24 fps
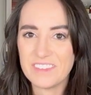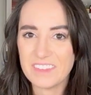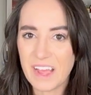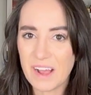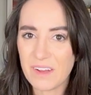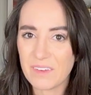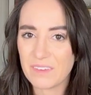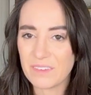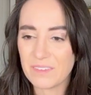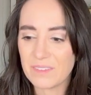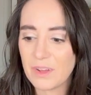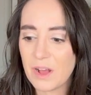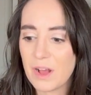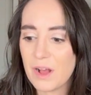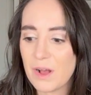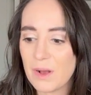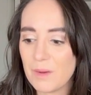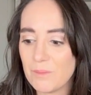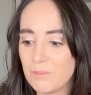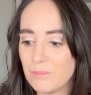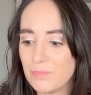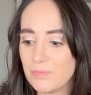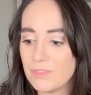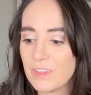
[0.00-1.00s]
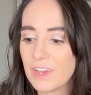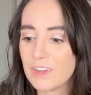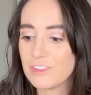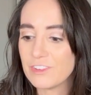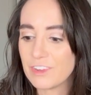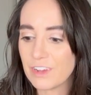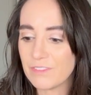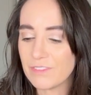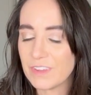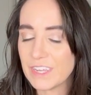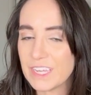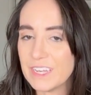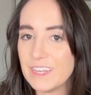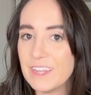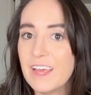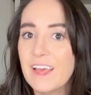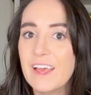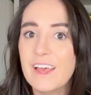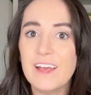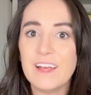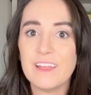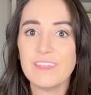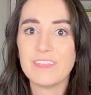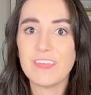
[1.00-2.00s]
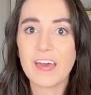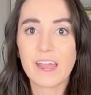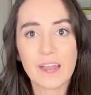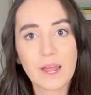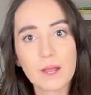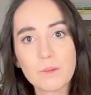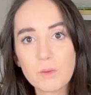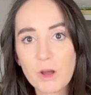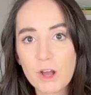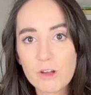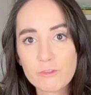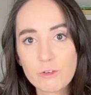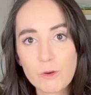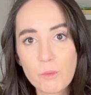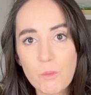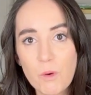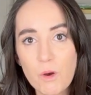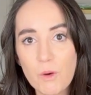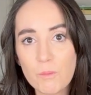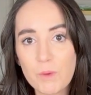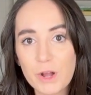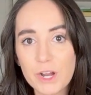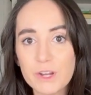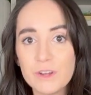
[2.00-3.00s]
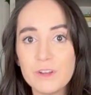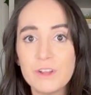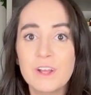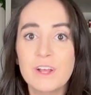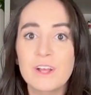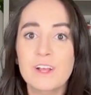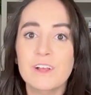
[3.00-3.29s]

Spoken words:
Dutch oven that I bought from Walmart.